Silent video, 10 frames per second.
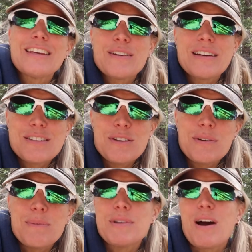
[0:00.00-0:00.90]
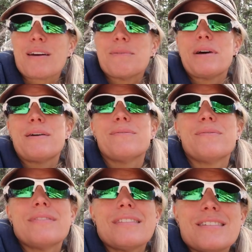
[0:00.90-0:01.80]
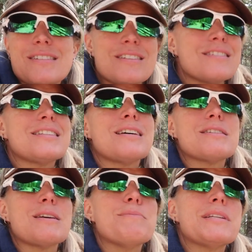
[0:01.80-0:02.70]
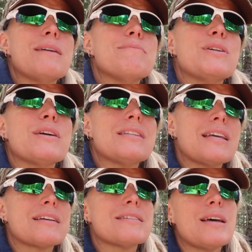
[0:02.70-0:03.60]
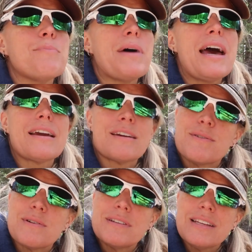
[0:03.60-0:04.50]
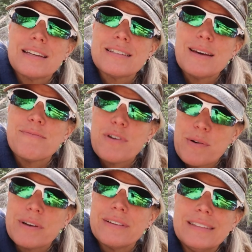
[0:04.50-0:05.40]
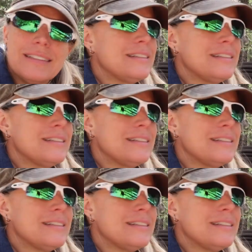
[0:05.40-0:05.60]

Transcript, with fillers: think you guys know what I'm talking about. There's just sometimes you have to take a step back in order to take a step forward.